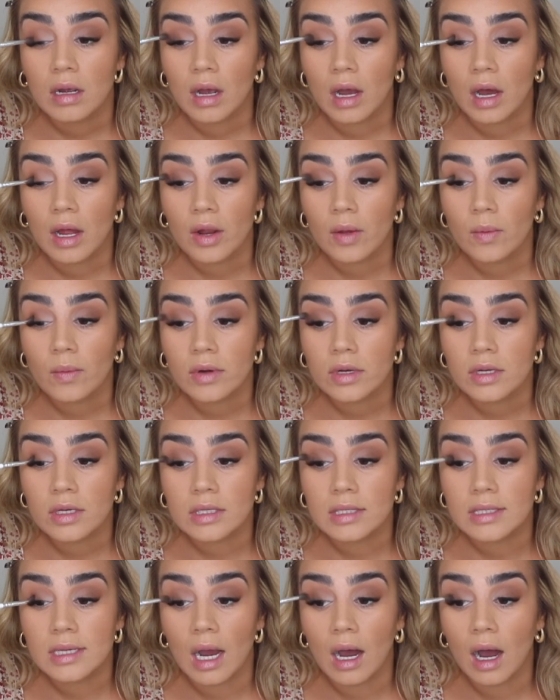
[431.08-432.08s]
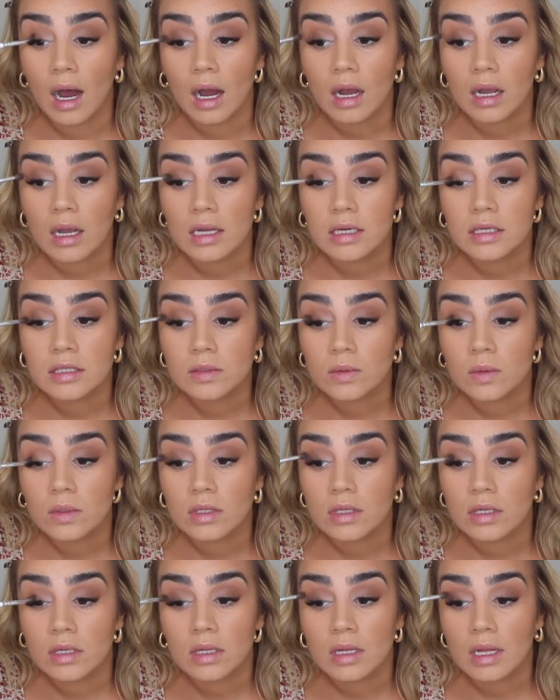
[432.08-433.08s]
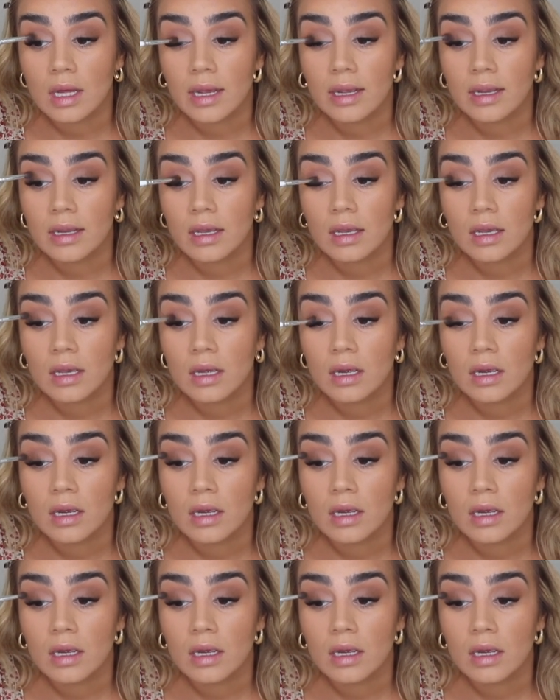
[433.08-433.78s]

I don't want it dark. I just want it like